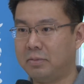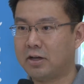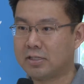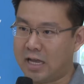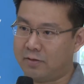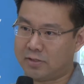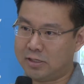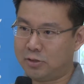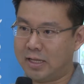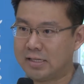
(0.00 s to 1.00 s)
Because I have
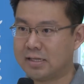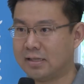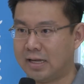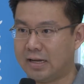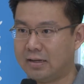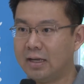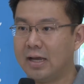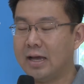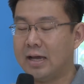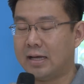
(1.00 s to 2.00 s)
centralized data,
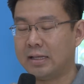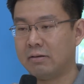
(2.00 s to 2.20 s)
and